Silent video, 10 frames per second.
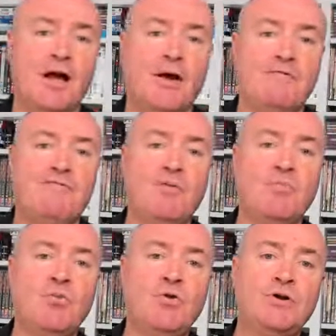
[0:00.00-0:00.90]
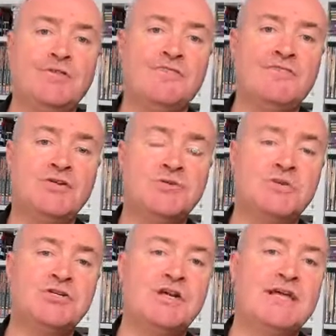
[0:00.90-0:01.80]
from the world of virtual
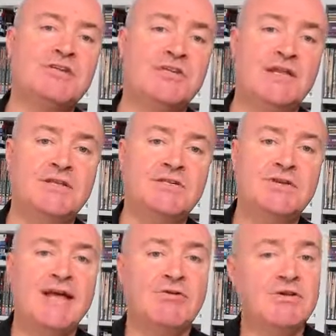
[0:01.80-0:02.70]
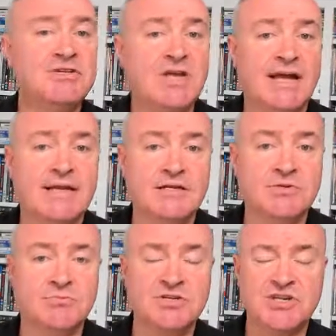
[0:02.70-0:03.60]
machines into now containers,
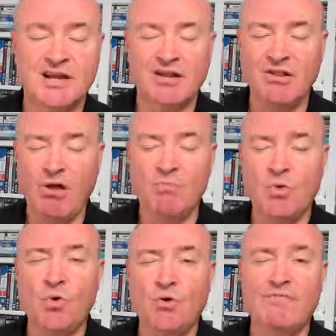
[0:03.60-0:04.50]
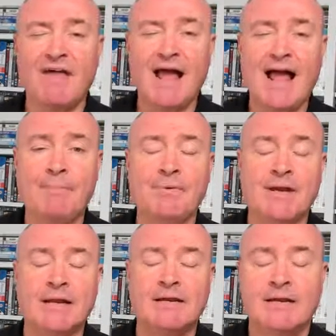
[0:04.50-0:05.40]
and we've seen a lot more of that
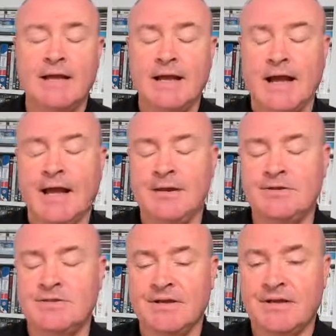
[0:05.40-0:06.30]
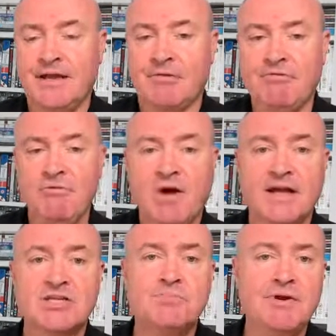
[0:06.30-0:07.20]
happening. And through my
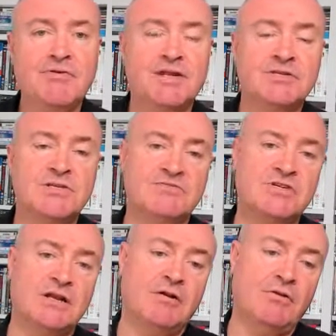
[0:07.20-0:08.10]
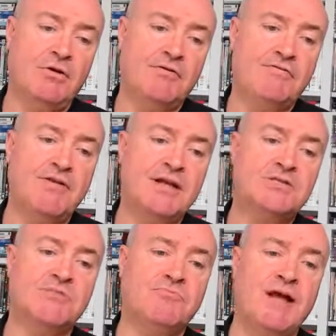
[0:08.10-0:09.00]
experience, I've seen a lot of
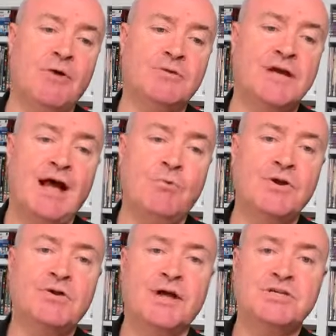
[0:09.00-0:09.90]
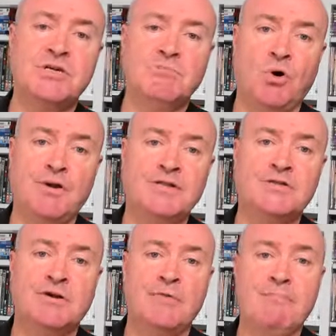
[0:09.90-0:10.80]
things around how we could actually
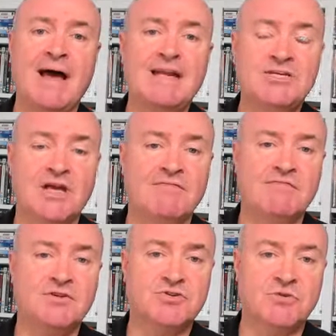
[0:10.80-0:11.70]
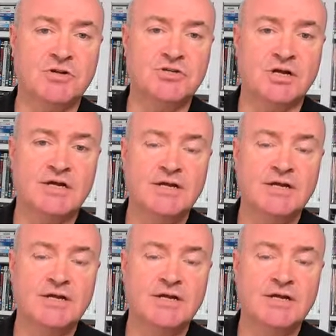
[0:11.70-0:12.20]
monitor and manage that infrastructure,